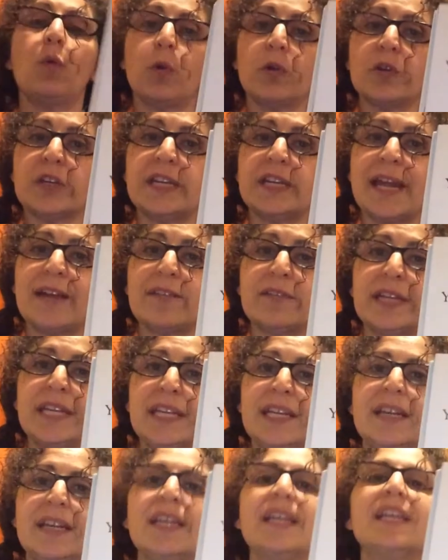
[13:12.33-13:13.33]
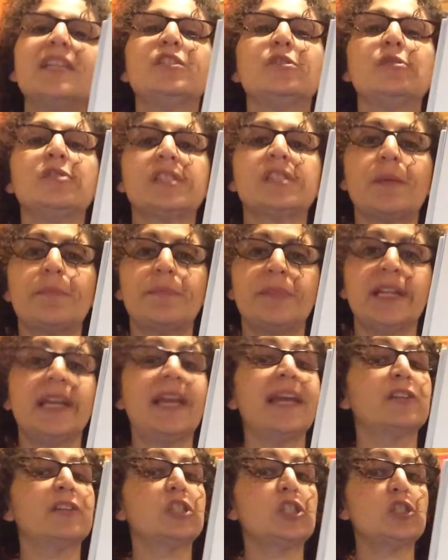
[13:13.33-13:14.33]
ordinary into something
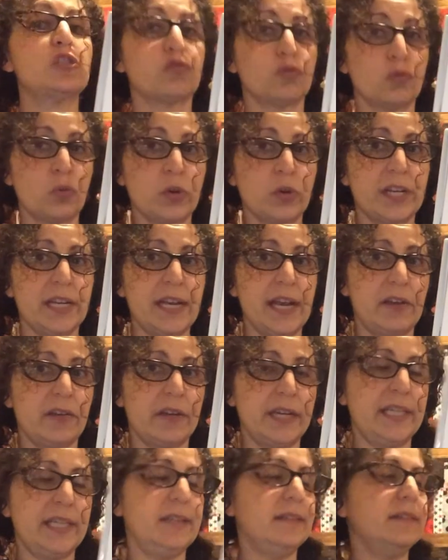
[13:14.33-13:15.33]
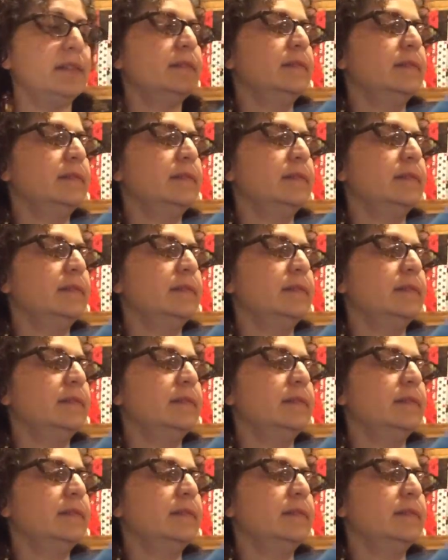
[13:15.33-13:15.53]
extraordinary.